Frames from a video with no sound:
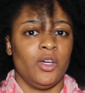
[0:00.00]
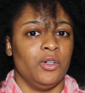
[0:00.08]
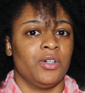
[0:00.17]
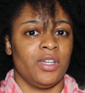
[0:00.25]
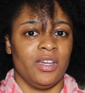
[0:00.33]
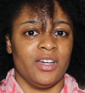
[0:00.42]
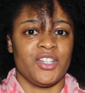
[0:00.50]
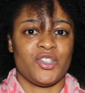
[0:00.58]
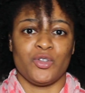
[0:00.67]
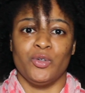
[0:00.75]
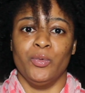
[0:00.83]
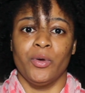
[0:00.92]
Okay guys,
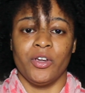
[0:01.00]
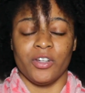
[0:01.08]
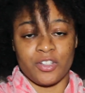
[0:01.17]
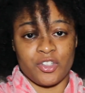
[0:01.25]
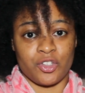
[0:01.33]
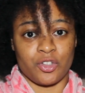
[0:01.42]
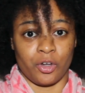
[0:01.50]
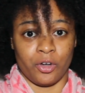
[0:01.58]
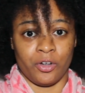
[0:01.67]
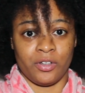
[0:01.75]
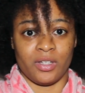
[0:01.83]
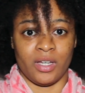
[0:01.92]
so we're gonna
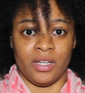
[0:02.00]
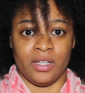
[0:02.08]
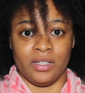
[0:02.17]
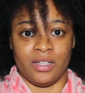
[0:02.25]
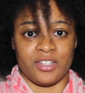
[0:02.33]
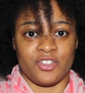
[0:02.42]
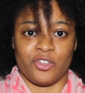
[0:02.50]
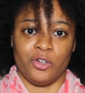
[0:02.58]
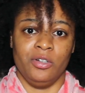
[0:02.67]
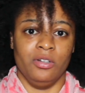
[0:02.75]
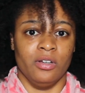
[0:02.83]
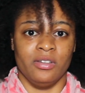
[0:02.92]
start and get
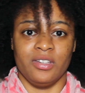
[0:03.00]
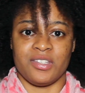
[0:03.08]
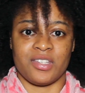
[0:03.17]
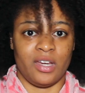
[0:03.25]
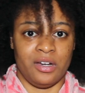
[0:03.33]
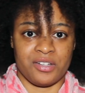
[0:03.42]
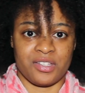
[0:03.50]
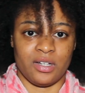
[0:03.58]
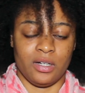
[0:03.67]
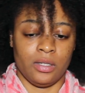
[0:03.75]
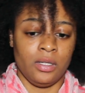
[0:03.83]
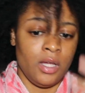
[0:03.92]
started on this
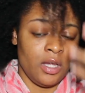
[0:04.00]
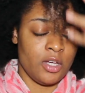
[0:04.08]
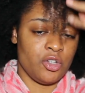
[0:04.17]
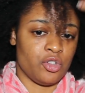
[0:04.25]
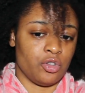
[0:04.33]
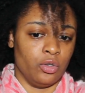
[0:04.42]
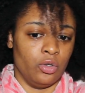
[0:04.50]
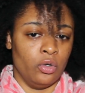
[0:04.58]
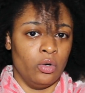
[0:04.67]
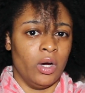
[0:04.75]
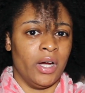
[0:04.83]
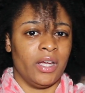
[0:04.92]
hairstyle.
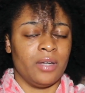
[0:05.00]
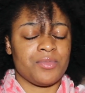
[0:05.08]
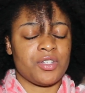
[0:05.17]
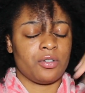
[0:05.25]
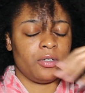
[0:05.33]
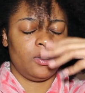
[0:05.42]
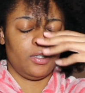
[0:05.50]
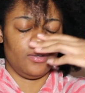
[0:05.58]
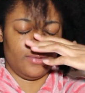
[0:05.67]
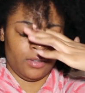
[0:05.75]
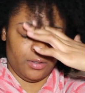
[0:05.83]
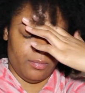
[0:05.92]
So I am starting
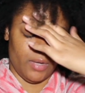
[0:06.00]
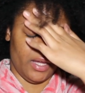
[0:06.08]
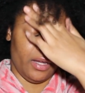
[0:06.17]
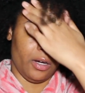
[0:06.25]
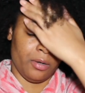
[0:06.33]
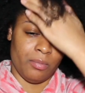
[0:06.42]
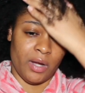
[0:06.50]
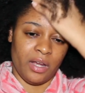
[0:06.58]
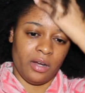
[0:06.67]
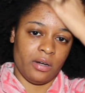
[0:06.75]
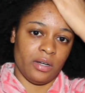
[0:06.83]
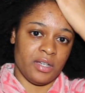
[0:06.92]
on my hair. My
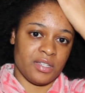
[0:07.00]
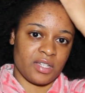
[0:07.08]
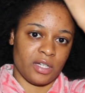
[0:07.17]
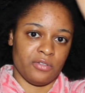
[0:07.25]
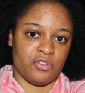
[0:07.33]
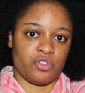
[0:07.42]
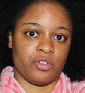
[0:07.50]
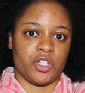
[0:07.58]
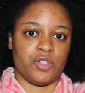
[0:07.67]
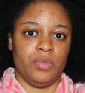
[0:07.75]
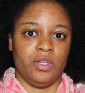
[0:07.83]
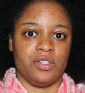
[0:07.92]
hair is kind of
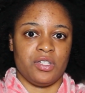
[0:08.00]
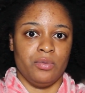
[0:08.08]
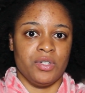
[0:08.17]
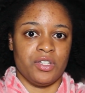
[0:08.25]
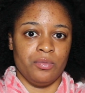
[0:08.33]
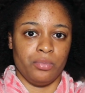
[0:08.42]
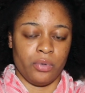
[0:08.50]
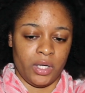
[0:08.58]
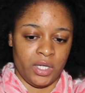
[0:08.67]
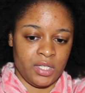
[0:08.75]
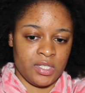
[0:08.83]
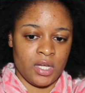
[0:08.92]
stretched because it was in
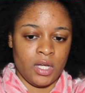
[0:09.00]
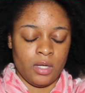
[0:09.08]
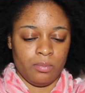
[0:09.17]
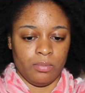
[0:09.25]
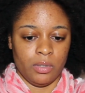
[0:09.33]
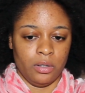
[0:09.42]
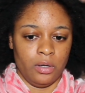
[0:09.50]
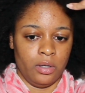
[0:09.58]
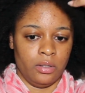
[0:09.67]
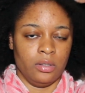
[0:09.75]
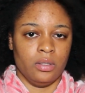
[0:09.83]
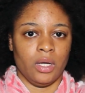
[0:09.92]
braids, but
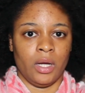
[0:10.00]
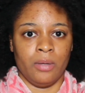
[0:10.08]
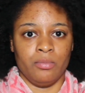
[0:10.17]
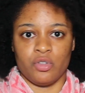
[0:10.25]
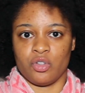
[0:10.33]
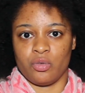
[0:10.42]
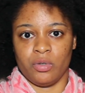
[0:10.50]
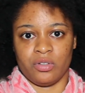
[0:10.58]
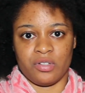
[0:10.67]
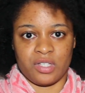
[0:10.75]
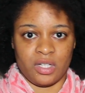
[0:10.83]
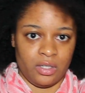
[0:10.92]
I'm just going
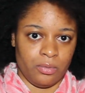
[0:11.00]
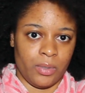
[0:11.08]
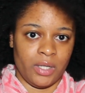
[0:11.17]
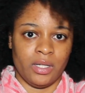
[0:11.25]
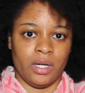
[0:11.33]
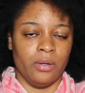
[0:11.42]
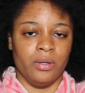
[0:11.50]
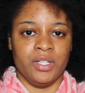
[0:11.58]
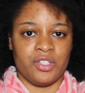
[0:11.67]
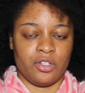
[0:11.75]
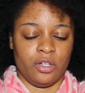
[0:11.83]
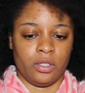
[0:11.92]
to say it right now,
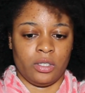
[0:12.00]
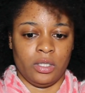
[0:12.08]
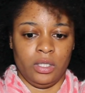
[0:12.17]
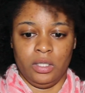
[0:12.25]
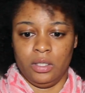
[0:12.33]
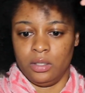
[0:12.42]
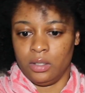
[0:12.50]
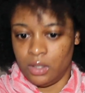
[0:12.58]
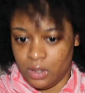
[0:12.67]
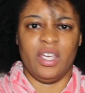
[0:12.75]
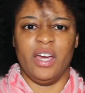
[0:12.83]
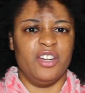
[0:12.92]
it's not clean.
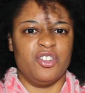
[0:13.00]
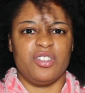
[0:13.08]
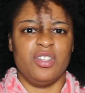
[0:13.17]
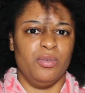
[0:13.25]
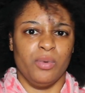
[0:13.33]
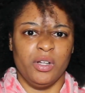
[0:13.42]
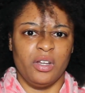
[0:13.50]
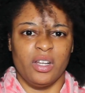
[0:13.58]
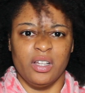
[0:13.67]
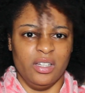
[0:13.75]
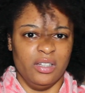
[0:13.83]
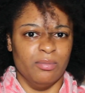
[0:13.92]
Yeah, I just didn't want to
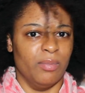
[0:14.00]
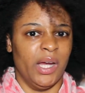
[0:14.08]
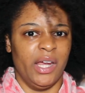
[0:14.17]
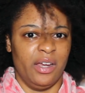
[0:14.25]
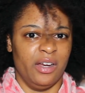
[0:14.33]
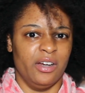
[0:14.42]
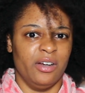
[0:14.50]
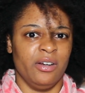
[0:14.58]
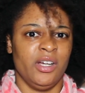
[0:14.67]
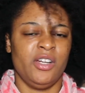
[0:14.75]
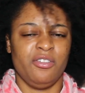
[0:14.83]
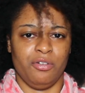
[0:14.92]
clean my hair
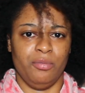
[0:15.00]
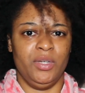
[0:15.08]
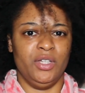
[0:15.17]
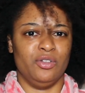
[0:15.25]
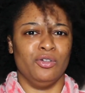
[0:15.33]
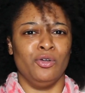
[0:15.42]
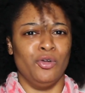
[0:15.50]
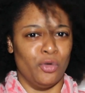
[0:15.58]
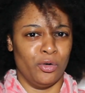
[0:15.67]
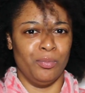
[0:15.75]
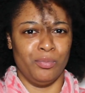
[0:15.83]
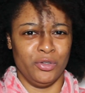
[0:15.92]
for me to go
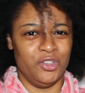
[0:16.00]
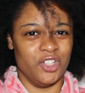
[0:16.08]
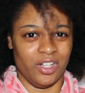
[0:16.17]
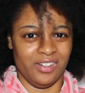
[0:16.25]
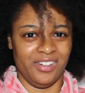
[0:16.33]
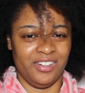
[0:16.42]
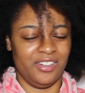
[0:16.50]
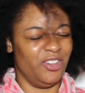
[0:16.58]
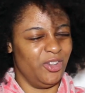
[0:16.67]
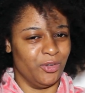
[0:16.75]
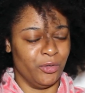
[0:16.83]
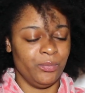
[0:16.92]
and put gel in it,
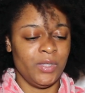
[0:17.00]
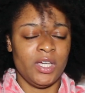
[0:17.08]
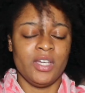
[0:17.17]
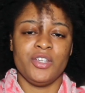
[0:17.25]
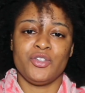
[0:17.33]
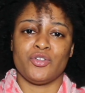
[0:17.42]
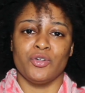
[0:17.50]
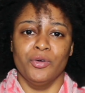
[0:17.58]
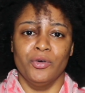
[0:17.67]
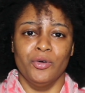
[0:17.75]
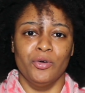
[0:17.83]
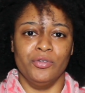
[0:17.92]
you know?
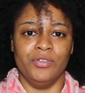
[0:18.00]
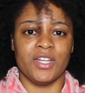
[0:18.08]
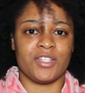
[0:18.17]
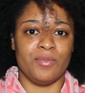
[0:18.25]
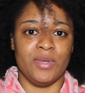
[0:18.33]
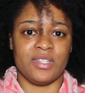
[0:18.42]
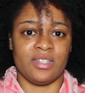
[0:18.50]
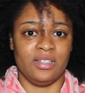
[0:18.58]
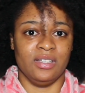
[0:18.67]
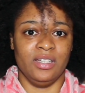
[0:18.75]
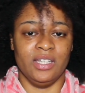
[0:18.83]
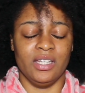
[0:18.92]
So that's
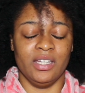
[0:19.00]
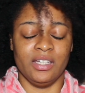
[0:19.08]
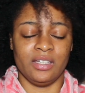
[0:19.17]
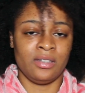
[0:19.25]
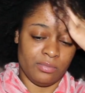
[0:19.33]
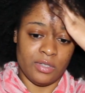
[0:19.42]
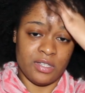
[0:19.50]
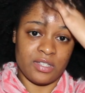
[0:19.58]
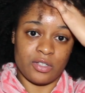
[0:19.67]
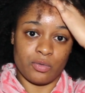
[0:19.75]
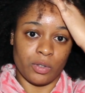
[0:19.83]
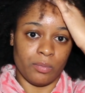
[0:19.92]
basically it. This
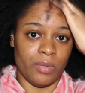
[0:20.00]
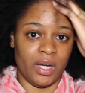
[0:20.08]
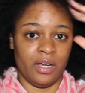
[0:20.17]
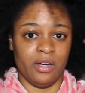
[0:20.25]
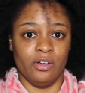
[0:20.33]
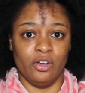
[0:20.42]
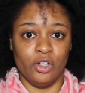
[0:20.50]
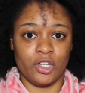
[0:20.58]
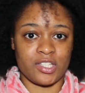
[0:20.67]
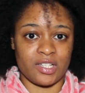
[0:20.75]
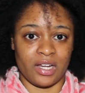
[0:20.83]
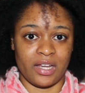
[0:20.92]
is what my hair
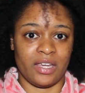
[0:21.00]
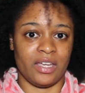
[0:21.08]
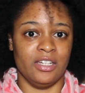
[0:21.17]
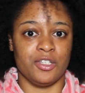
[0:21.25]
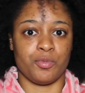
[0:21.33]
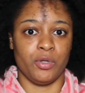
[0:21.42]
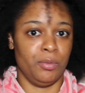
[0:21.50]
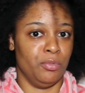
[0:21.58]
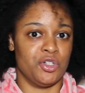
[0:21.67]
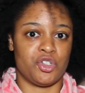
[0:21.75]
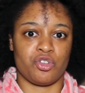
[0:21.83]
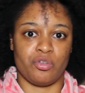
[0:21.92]
looks like, and it's pretty
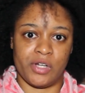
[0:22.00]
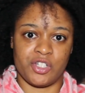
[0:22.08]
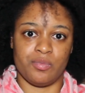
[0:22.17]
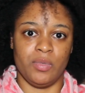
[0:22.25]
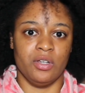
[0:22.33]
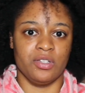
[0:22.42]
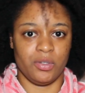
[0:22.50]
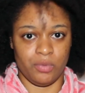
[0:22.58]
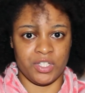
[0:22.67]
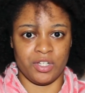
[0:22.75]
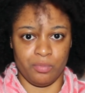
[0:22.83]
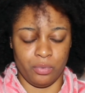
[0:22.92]
much stretched because it
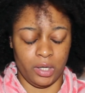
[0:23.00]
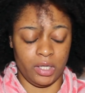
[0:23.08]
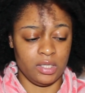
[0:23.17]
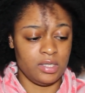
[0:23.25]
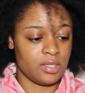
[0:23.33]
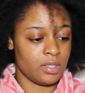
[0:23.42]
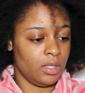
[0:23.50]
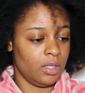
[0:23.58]
was in braids.